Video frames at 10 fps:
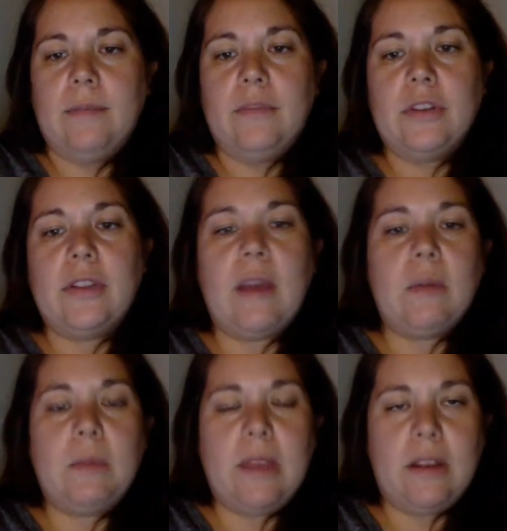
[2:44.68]
So that
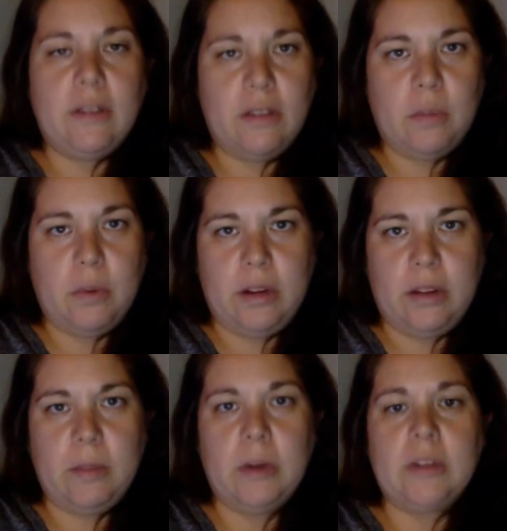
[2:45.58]
would be under one
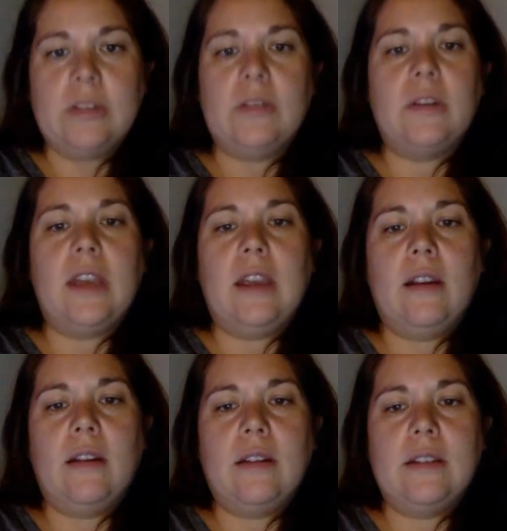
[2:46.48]
of the personal
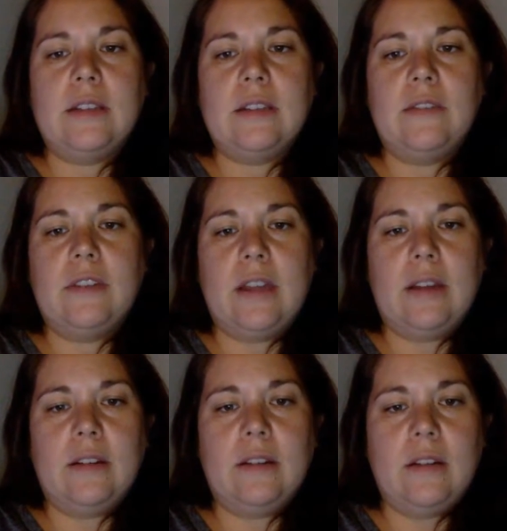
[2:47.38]
care assistive
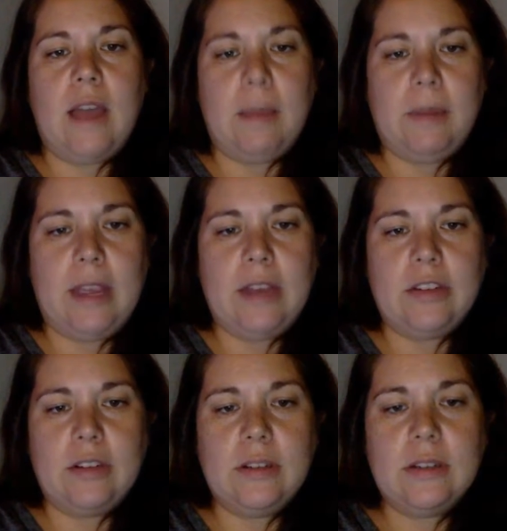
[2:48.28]
tech
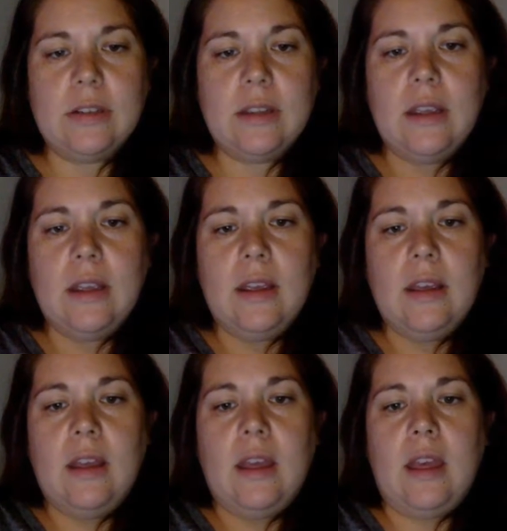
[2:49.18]
applications.
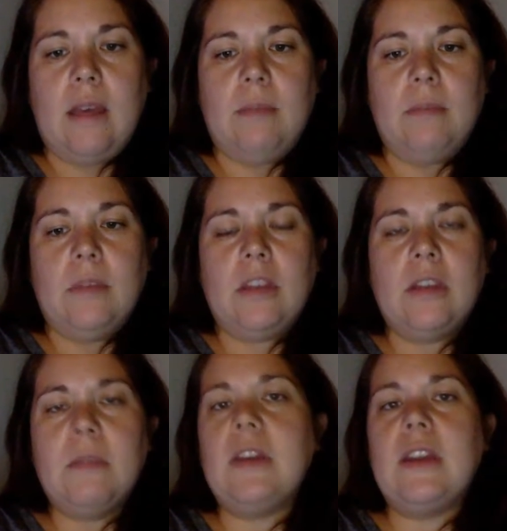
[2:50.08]

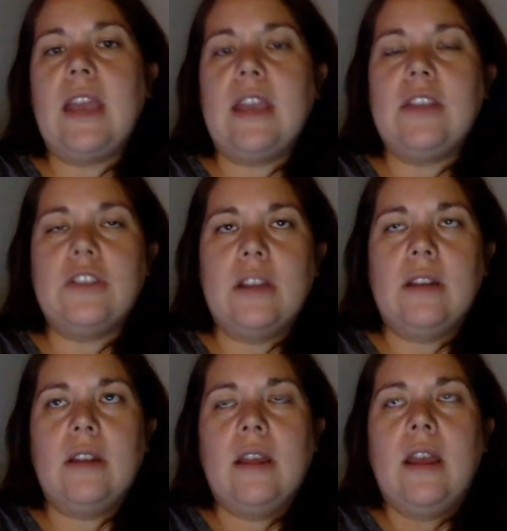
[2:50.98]

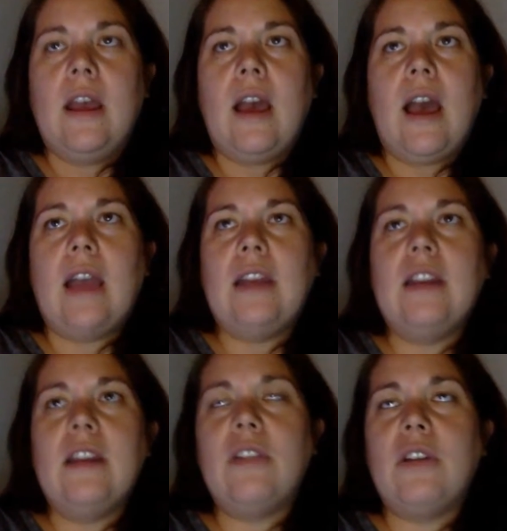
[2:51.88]
Communication. I
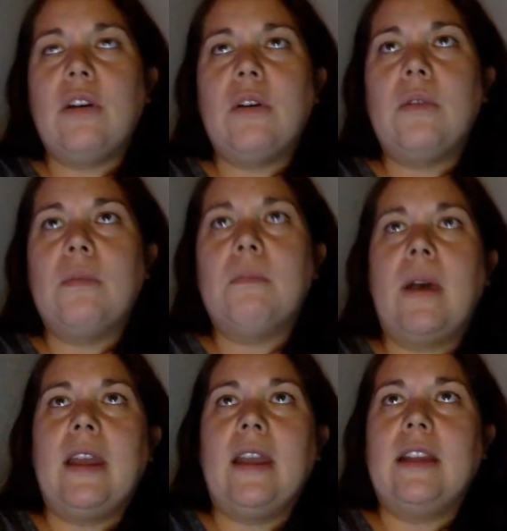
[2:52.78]
didn't know
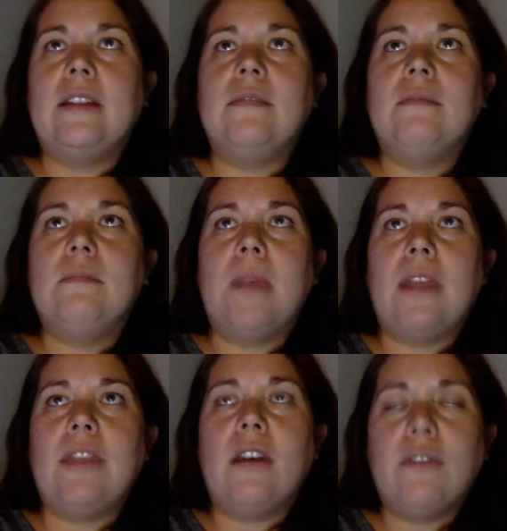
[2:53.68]
my
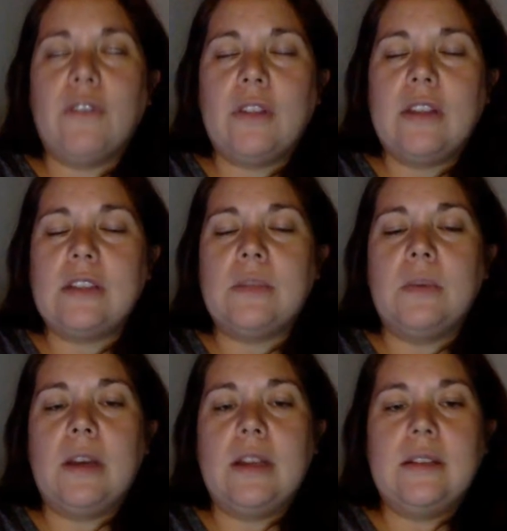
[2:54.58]
thought for this
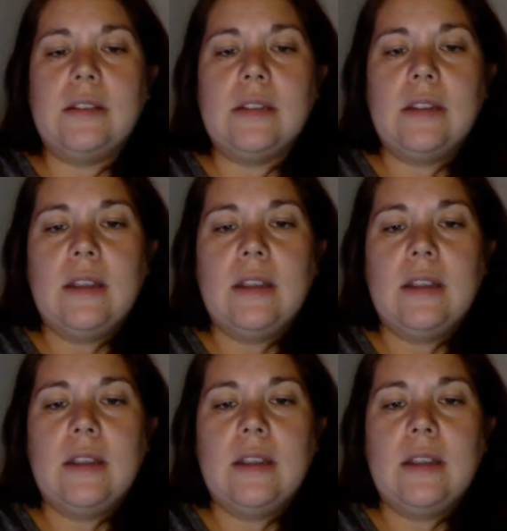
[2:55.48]
was